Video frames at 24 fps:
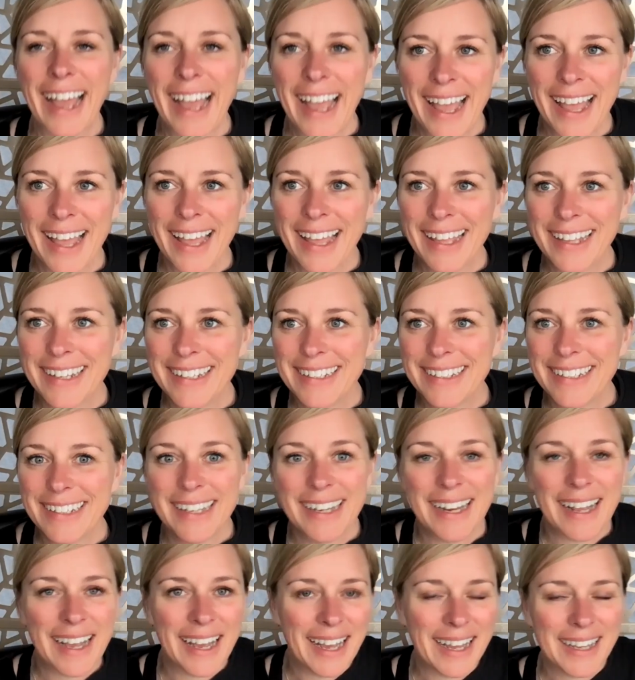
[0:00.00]
And
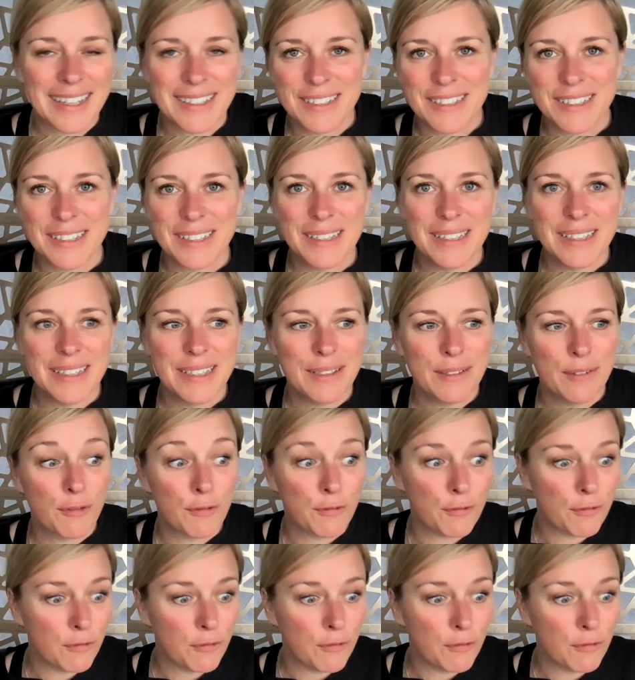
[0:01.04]
it actually